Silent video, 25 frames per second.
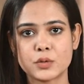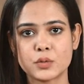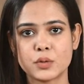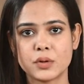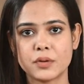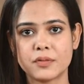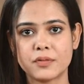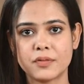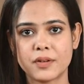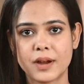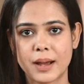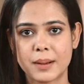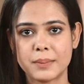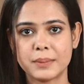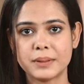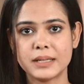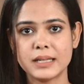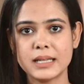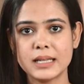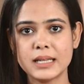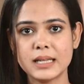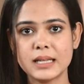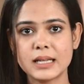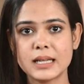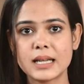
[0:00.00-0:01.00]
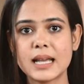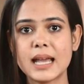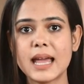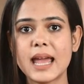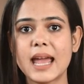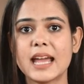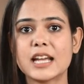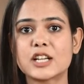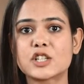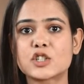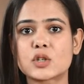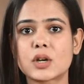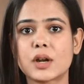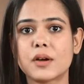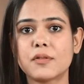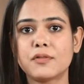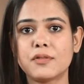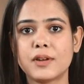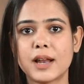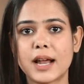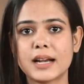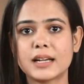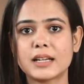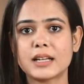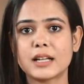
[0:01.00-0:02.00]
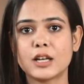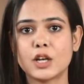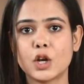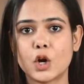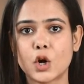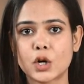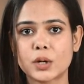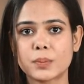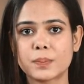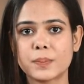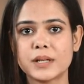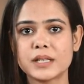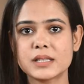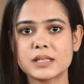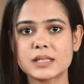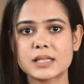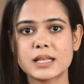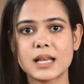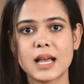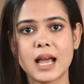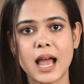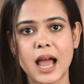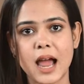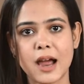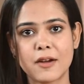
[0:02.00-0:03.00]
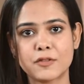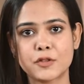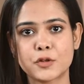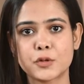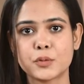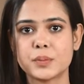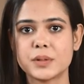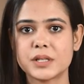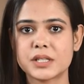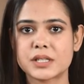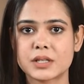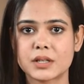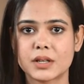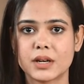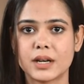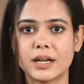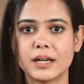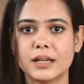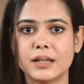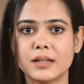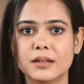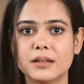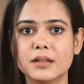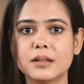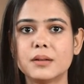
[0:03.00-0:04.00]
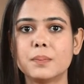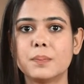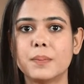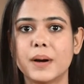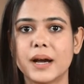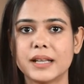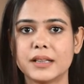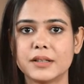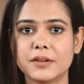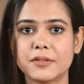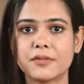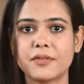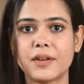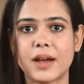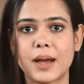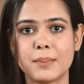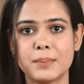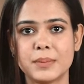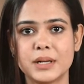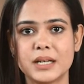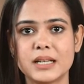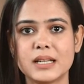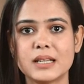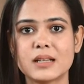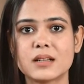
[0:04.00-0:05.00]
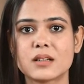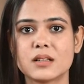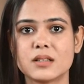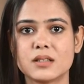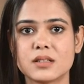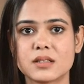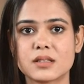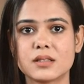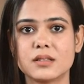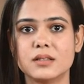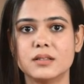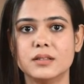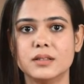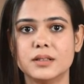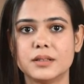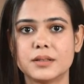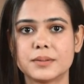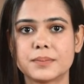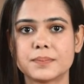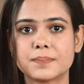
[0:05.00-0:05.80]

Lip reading: to a family, extra flat allotments have to be surrendered by the family concerned.